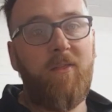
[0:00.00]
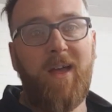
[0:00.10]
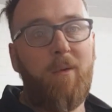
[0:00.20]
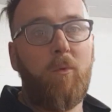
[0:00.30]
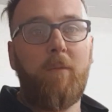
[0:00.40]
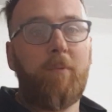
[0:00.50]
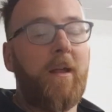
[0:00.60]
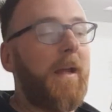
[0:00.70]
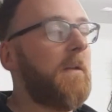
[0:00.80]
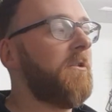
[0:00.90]
that will
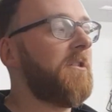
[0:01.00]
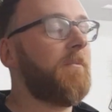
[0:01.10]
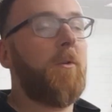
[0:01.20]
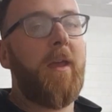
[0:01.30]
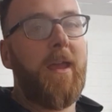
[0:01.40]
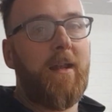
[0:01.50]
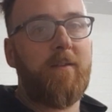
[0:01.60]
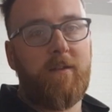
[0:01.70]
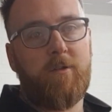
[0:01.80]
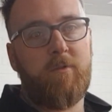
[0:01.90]
apply on just about any
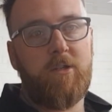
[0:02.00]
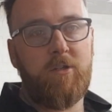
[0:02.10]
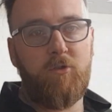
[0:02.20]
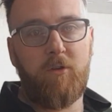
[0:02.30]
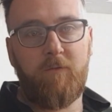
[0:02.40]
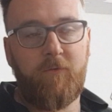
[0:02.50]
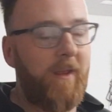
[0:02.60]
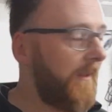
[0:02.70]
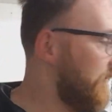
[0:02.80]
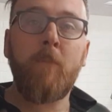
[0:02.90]
situation you can
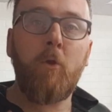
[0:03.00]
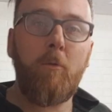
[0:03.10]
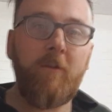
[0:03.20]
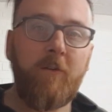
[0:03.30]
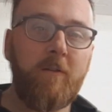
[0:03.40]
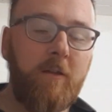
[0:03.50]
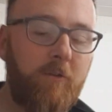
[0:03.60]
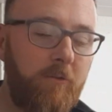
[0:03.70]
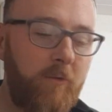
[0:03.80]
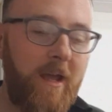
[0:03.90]
find. Hope you found this
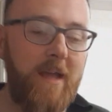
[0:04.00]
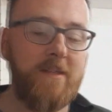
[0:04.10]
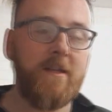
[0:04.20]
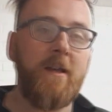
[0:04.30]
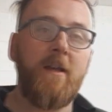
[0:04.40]
useful, guys.